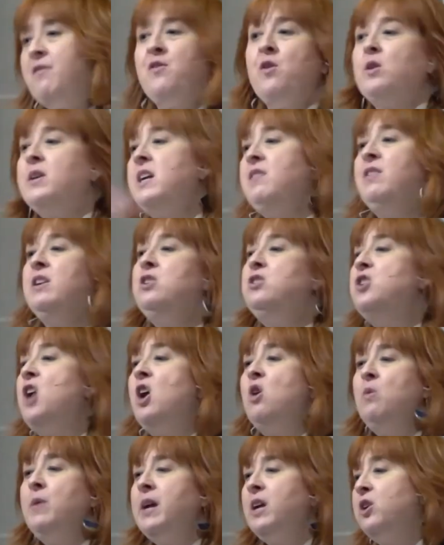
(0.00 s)
before even
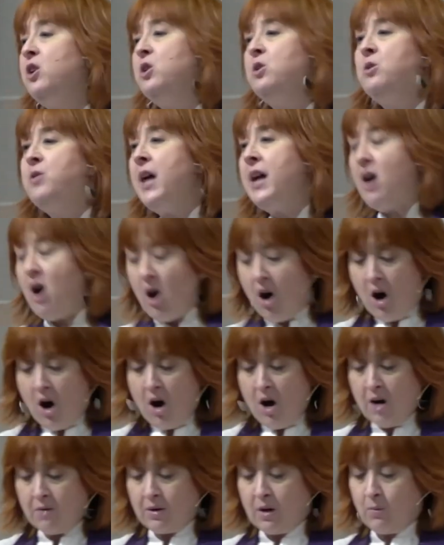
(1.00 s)
knowing who they
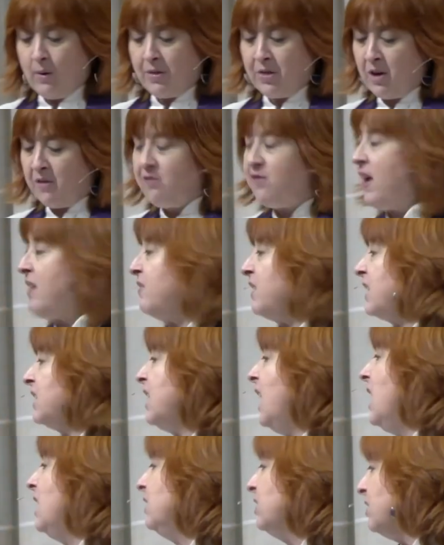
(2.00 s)
are or what their
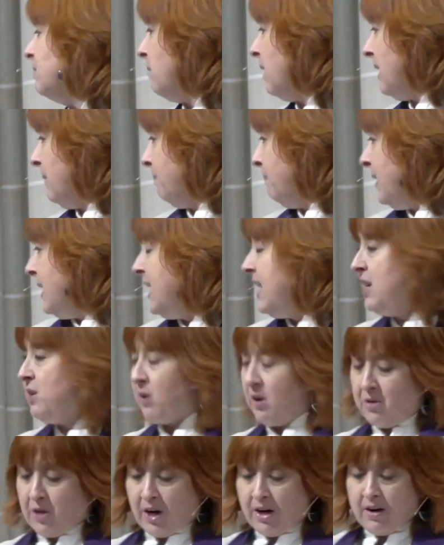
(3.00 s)
favorite color might
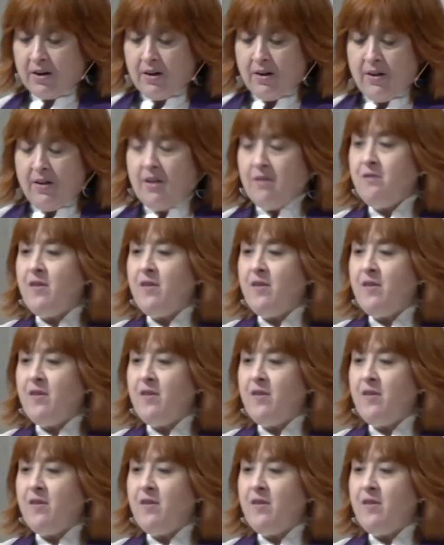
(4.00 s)
be or their